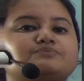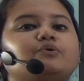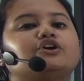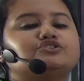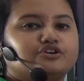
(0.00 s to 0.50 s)

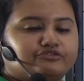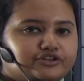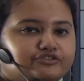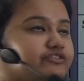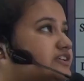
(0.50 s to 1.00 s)
point of
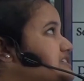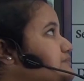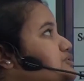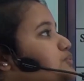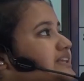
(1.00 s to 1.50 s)
difference
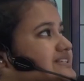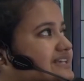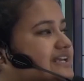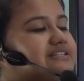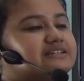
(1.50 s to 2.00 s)
between
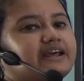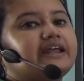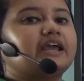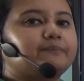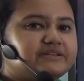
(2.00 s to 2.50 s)
center and
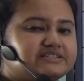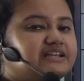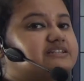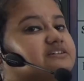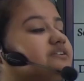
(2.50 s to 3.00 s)

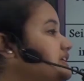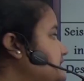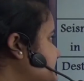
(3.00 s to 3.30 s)
epicenter is